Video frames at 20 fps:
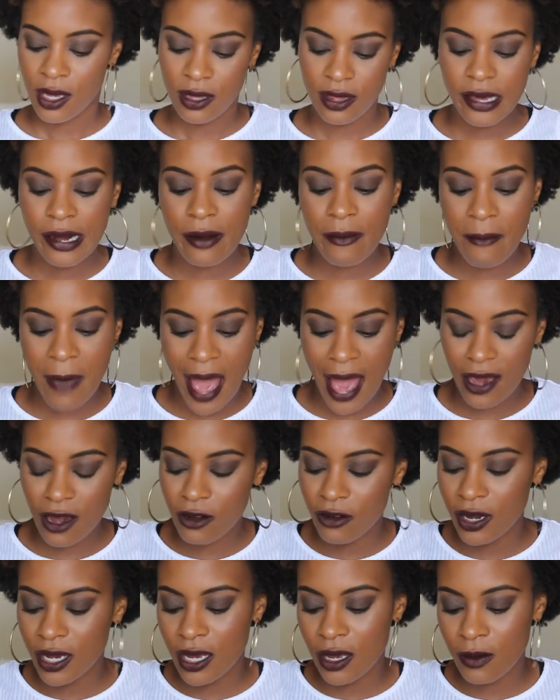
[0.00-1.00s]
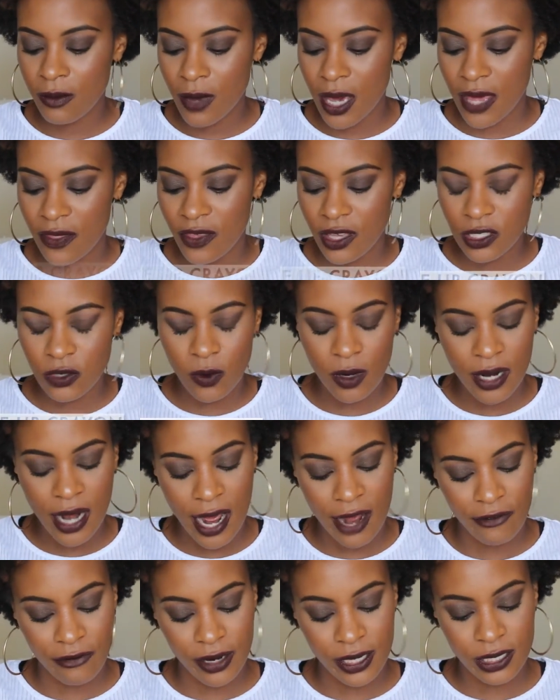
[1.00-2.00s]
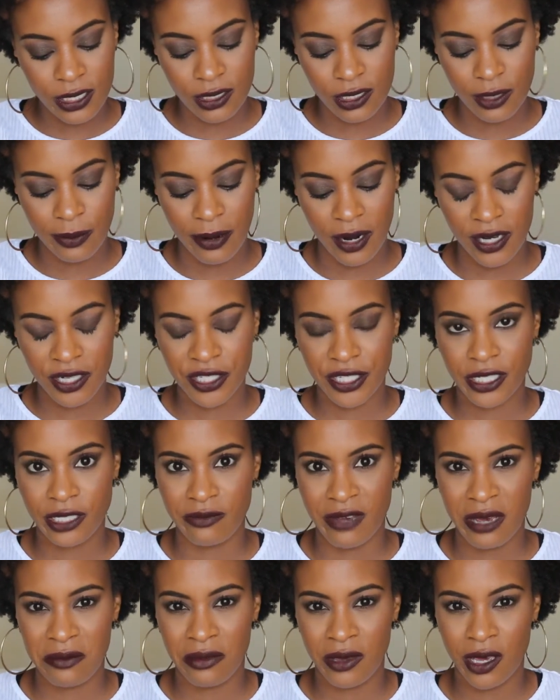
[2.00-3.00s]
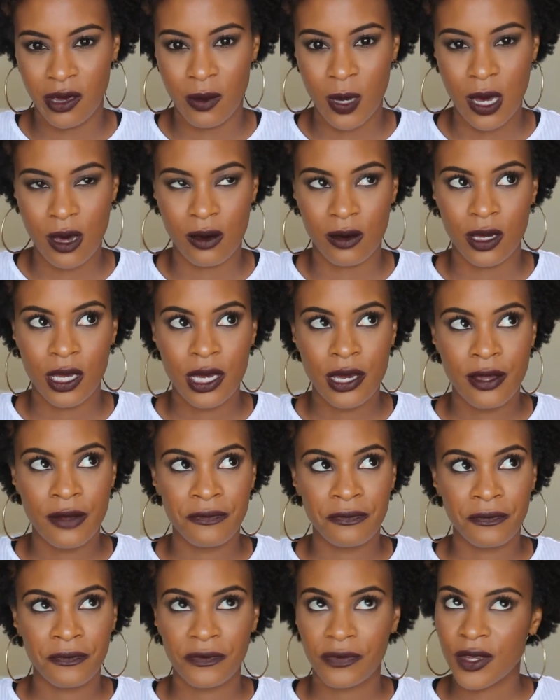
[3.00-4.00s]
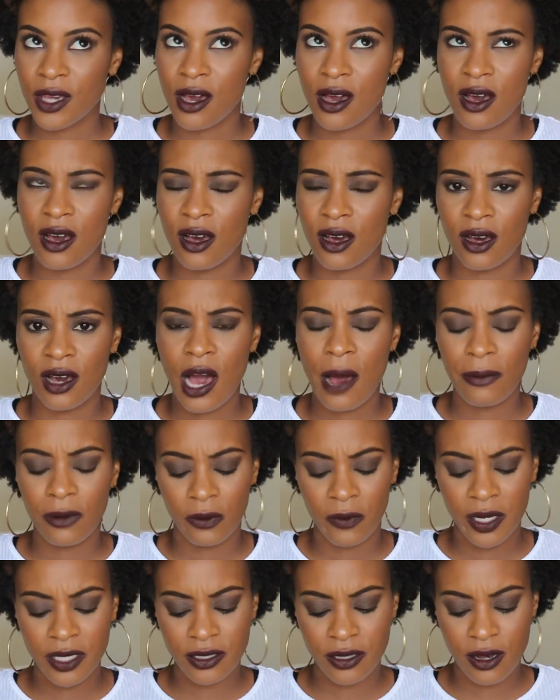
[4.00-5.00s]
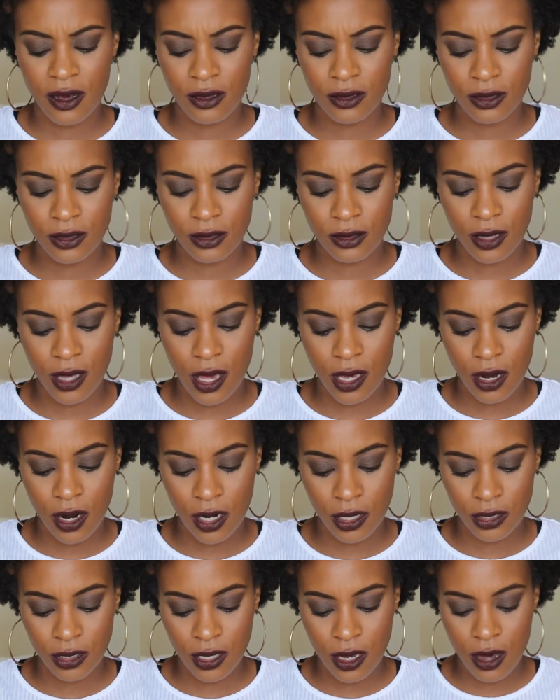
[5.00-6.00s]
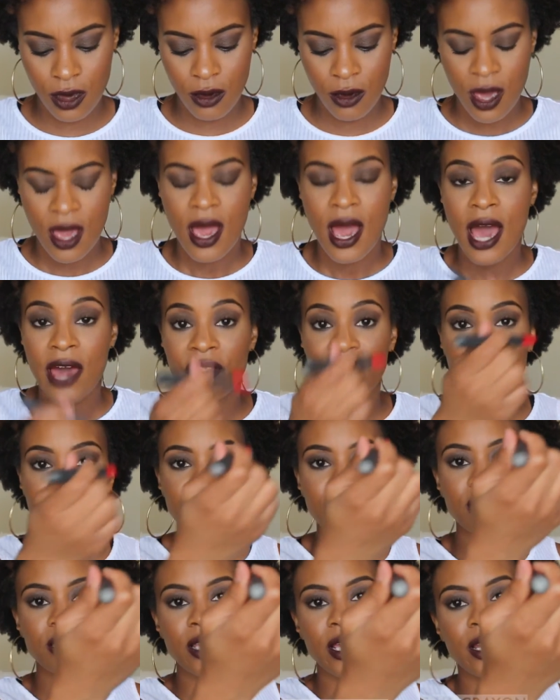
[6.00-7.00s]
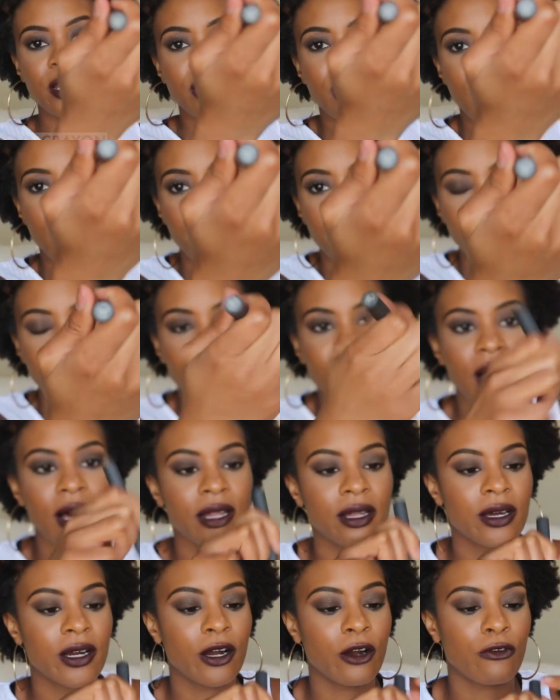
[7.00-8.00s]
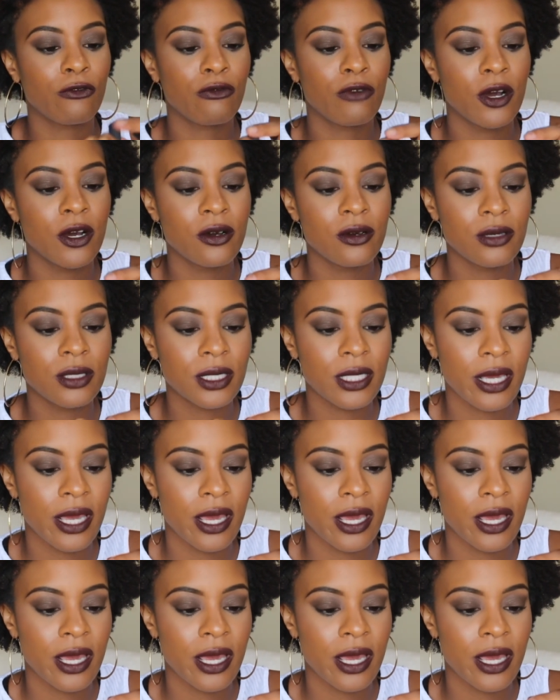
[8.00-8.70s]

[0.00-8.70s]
their matte cream, and this one I recently purchased maybe about uh, a couple of weeks ago or so, and this is in um, the color Rose